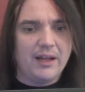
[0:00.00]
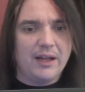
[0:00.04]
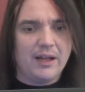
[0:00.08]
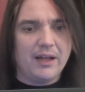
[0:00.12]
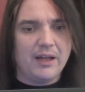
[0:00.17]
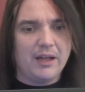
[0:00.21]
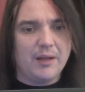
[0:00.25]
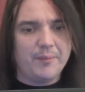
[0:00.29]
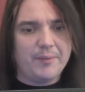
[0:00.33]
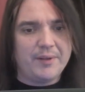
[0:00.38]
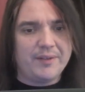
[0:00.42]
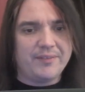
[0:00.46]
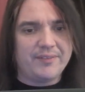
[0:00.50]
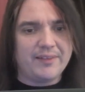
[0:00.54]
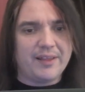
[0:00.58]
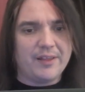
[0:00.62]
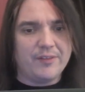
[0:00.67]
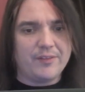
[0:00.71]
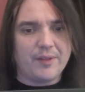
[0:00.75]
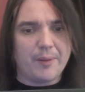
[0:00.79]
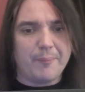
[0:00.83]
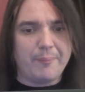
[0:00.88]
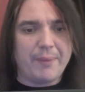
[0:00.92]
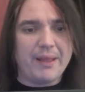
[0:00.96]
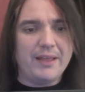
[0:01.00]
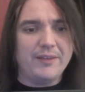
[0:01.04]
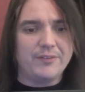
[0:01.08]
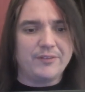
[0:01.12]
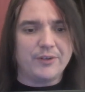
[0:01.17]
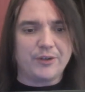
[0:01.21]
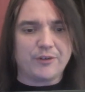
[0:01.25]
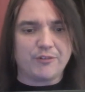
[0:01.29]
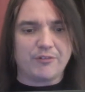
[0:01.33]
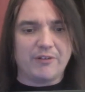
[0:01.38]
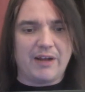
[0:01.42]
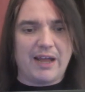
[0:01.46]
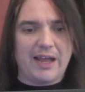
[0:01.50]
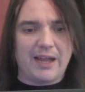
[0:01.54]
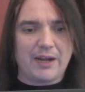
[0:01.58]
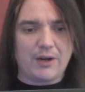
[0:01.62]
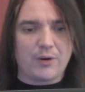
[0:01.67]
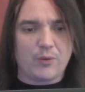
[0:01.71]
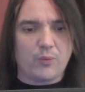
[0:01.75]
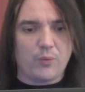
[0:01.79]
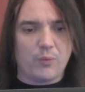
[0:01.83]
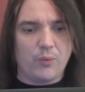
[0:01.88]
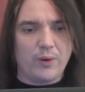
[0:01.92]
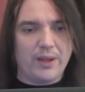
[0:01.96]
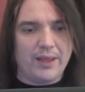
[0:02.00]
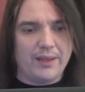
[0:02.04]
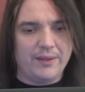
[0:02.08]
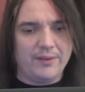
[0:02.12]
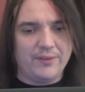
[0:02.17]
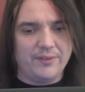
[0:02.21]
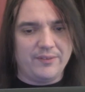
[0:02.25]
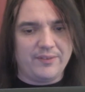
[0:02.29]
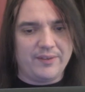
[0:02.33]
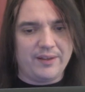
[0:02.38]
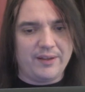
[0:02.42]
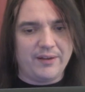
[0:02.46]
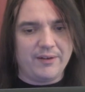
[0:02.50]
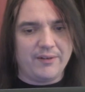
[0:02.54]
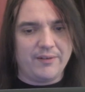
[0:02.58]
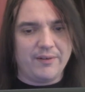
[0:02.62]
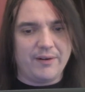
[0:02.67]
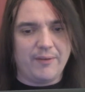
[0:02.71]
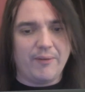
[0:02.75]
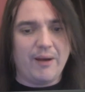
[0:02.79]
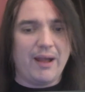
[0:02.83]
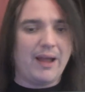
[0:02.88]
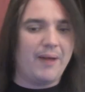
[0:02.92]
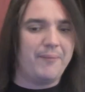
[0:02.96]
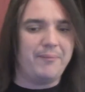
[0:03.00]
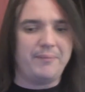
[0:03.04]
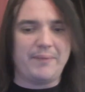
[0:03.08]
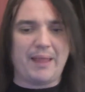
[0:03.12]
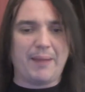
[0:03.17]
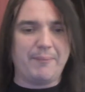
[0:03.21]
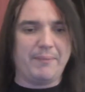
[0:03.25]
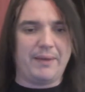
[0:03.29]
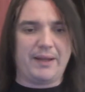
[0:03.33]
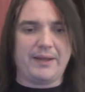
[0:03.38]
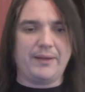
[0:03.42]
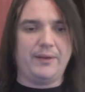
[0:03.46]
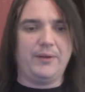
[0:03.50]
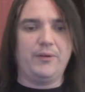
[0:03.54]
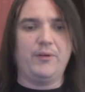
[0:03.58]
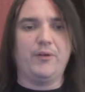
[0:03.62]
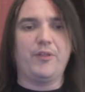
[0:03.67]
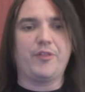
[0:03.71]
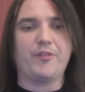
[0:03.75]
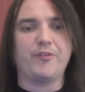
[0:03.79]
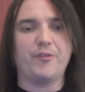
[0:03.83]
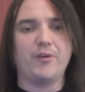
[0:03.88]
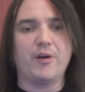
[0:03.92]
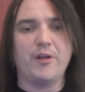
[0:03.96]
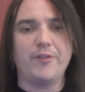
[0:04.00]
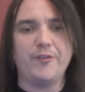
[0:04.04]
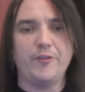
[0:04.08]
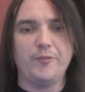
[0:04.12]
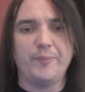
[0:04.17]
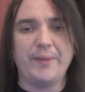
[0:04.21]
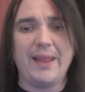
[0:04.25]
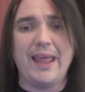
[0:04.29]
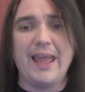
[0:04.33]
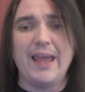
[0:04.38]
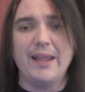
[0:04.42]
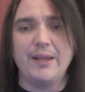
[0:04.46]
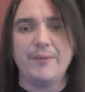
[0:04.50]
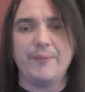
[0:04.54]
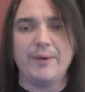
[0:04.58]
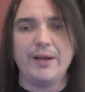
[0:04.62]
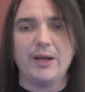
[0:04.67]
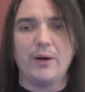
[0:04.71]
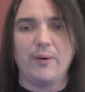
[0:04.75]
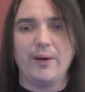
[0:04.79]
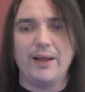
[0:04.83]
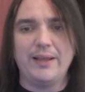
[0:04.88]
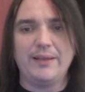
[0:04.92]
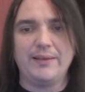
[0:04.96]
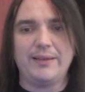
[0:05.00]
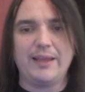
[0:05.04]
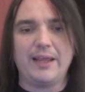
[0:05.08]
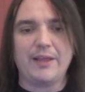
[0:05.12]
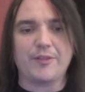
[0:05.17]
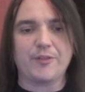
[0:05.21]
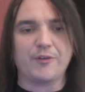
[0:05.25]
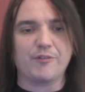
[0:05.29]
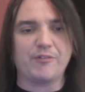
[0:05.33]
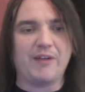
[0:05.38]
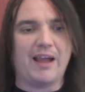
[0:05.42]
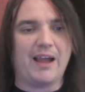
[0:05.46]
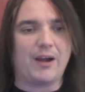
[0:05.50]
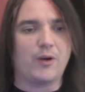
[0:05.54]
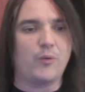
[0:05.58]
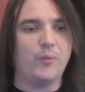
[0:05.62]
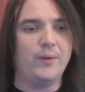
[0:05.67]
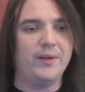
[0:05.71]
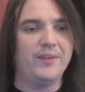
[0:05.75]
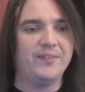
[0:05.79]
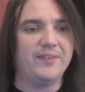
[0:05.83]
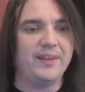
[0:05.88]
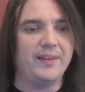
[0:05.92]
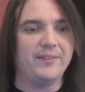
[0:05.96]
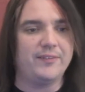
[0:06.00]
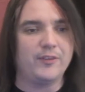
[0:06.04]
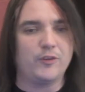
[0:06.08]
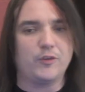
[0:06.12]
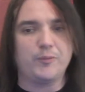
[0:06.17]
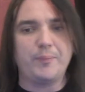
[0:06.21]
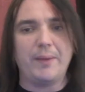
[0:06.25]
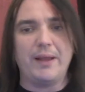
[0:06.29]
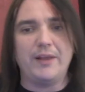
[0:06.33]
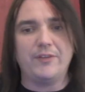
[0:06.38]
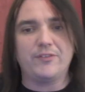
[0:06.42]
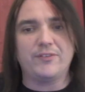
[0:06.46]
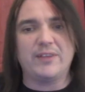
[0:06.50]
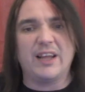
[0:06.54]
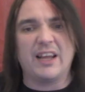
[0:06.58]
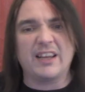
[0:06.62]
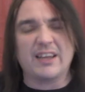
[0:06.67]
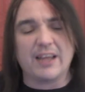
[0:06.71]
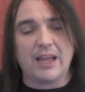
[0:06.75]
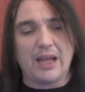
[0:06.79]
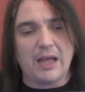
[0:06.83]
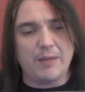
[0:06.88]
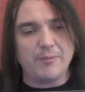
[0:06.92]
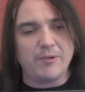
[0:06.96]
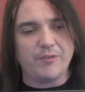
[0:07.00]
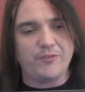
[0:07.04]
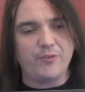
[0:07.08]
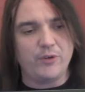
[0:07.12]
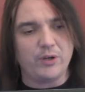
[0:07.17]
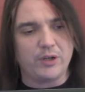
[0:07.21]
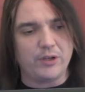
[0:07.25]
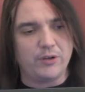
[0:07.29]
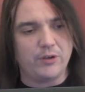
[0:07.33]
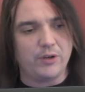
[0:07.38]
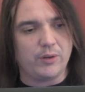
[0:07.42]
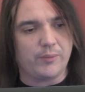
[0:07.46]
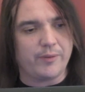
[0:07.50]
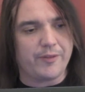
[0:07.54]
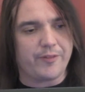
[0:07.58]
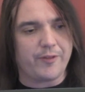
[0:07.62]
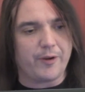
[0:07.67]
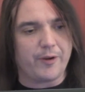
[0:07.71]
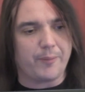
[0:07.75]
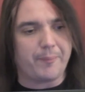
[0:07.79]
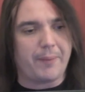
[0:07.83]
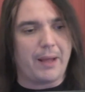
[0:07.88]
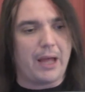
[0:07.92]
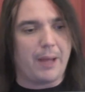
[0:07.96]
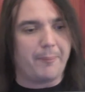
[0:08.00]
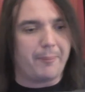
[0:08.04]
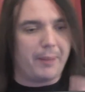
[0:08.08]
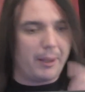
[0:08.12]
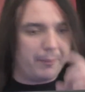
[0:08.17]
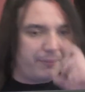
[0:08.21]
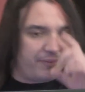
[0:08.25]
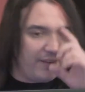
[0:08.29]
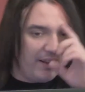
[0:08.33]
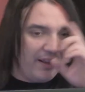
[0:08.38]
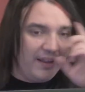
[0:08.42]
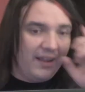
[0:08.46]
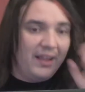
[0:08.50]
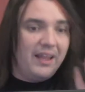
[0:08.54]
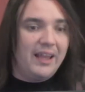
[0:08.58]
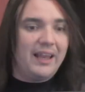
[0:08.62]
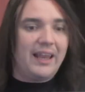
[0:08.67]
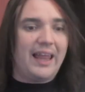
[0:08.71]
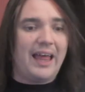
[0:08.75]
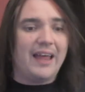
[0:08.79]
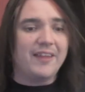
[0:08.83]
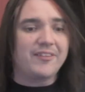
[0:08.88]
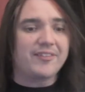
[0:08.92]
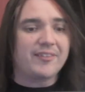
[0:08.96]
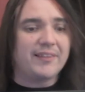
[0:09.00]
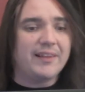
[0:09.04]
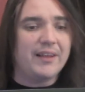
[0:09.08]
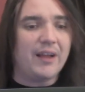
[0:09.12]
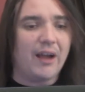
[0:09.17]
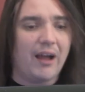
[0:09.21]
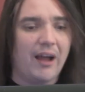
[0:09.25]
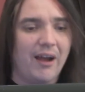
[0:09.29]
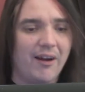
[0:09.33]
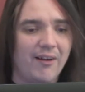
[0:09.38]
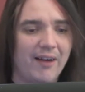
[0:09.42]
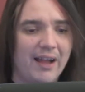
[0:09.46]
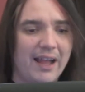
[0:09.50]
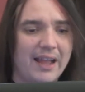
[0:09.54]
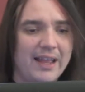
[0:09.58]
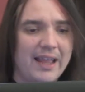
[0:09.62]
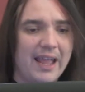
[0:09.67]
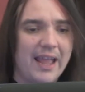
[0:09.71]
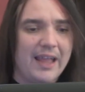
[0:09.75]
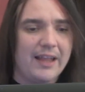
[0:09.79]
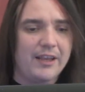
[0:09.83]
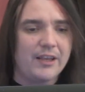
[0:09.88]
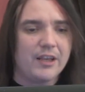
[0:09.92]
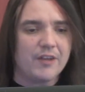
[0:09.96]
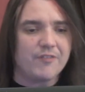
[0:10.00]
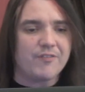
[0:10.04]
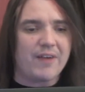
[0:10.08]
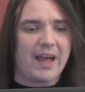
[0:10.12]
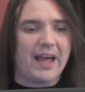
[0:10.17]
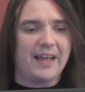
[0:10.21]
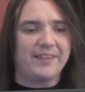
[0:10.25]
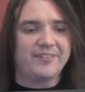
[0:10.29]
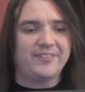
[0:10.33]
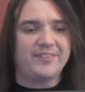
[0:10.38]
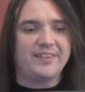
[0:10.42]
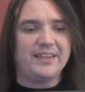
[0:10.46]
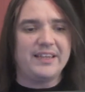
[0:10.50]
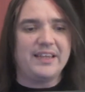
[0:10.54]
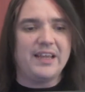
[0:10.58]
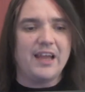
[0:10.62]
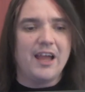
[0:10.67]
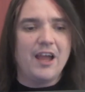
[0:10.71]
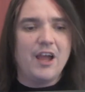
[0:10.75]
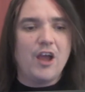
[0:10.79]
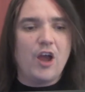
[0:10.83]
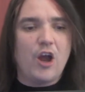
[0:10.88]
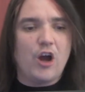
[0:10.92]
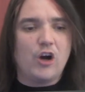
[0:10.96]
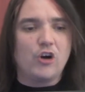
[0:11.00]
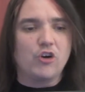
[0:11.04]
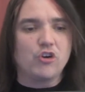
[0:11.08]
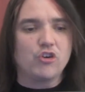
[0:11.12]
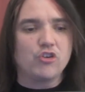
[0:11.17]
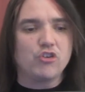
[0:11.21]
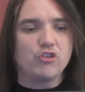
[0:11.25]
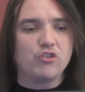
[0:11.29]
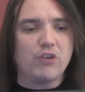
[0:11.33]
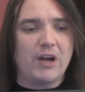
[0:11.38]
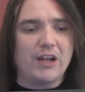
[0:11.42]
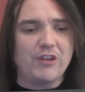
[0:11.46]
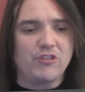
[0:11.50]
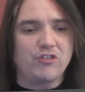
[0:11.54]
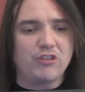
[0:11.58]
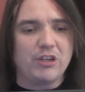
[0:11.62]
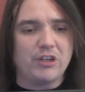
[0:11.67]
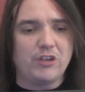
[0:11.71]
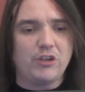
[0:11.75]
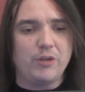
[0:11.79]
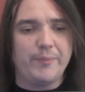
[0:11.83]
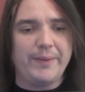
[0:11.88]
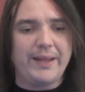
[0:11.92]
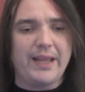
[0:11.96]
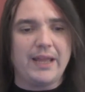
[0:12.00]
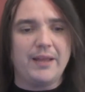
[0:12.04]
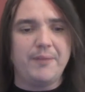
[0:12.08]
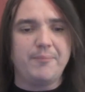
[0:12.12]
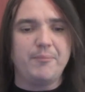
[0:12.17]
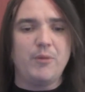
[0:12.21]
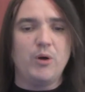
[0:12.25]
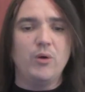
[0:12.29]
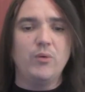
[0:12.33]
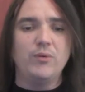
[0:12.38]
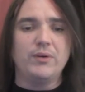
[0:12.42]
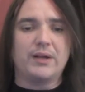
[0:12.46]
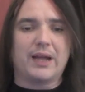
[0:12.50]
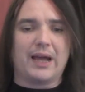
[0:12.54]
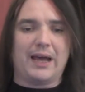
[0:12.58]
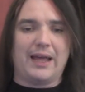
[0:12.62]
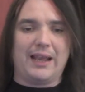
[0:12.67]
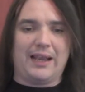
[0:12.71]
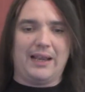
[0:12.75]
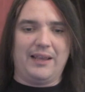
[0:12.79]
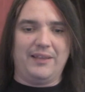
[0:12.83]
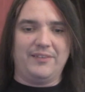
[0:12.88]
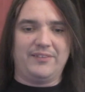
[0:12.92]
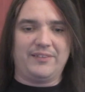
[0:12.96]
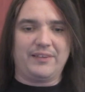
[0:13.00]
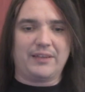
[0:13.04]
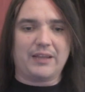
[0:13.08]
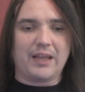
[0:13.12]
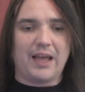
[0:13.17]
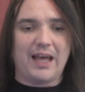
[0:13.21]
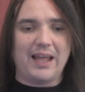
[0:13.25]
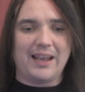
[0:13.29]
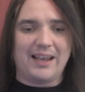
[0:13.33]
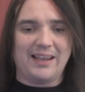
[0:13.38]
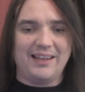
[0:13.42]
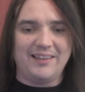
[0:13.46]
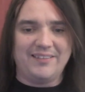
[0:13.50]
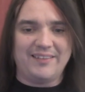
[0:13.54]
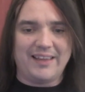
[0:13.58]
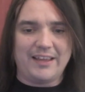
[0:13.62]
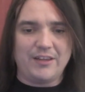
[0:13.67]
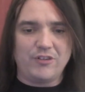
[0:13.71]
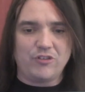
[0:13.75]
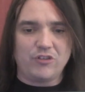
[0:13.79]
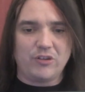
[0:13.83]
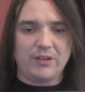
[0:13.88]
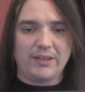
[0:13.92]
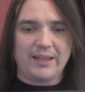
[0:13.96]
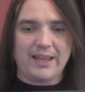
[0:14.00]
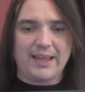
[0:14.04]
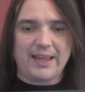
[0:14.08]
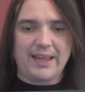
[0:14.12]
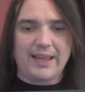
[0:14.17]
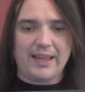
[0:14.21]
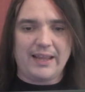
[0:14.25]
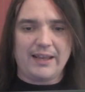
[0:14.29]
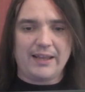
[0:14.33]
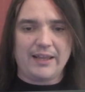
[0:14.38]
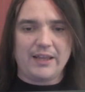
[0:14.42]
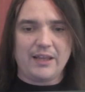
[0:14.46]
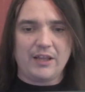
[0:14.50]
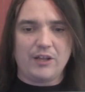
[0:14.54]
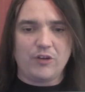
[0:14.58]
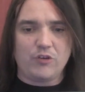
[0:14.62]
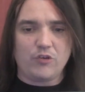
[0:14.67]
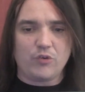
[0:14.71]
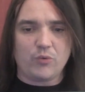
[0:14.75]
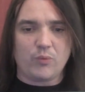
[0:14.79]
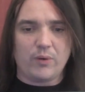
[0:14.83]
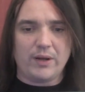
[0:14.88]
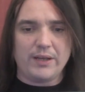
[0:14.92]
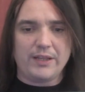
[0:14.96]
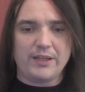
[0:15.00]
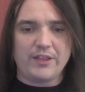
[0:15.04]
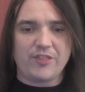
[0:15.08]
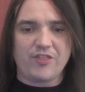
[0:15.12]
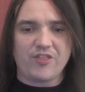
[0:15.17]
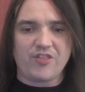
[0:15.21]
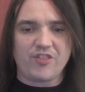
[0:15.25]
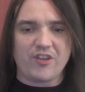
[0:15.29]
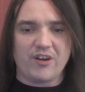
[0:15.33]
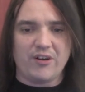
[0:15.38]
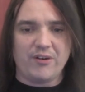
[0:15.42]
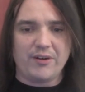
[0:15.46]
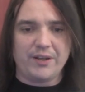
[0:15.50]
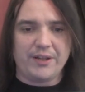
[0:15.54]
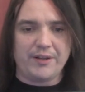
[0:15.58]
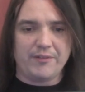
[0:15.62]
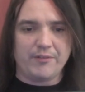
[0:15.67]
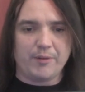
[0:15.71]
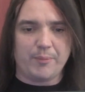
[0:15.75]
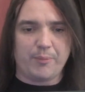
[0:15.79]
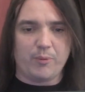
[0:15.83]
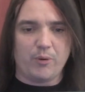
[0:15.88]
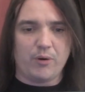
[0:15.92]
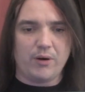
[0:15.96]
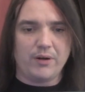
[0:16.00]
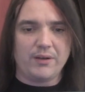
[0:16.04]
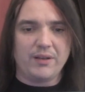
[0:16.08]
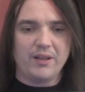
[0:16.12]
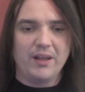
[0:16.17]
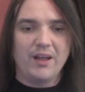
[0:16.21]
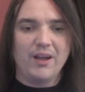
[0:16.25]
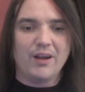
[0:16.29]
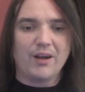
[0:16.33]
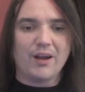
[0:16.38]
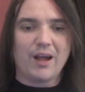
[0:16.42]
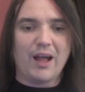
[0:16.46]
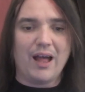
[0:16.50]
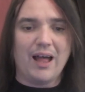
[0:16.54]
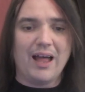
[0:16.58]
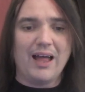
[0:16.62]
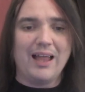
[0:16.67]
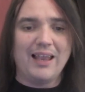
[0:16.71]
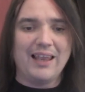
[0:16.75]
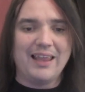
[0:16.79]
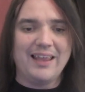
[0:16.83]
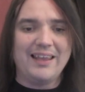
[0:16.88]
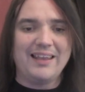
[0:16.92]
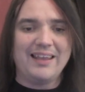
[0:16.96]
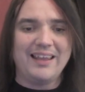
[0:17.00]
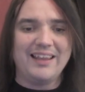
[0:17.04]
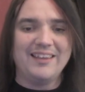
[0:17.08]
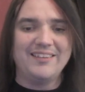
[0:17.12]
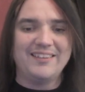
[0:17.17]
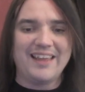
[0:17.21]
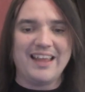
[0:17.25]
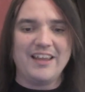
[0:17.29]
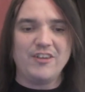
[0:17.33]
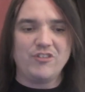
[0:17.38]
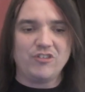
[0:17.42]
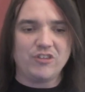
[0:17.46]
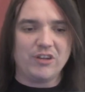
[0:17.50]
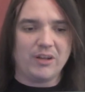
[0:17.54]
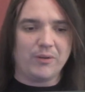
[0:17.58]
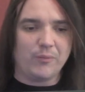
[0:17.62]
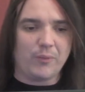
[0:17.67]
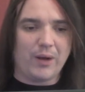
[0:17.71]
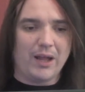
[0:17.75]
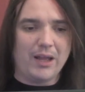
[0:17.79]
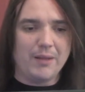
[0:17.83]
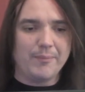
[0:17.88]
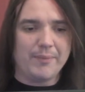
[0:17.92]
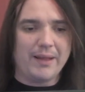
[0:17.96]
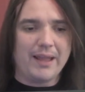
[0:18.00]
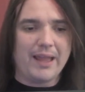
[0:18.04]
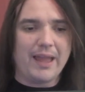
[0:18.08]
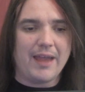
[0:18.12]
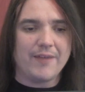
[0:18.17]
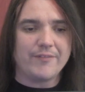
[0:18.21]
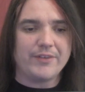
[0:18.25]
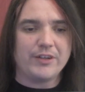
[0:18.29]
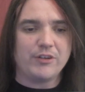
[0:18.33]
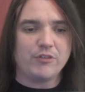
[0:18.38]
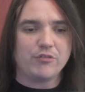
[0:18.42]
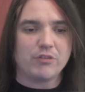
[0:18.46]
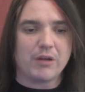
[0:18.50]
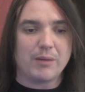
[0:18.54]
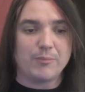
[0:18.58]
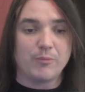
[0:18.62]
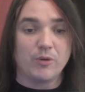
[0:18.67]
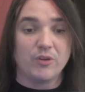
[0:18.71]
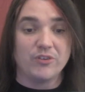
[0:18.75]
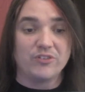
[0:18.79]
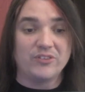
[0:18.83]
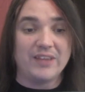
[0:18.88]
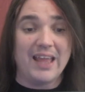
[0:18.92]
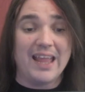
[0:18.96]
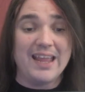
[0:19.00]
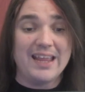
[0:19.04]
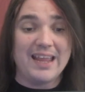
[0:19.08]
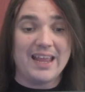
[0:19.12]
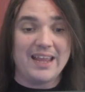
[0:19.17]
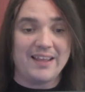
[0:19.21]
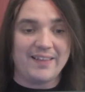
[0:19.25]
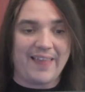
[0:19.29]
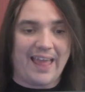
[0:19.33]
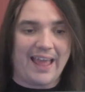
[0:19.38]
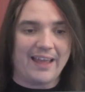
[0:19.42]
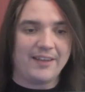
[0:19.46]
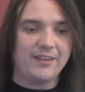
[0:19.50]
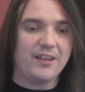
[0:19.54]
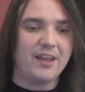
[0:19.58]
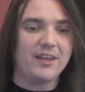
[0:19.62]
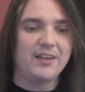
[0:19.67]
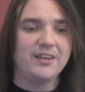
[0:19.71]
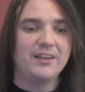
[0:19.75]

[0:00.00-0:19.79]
It says a basic rock quiz here. Well, I'm not going to go through all these, but anyway, go ahead and take the rock quiz. It's at space.com if you can deal with their pop-ups. Lastly, RIA Novosti, Russia to begin moon colonization in 2030 report. Colonization. Why am I having trouble saying that?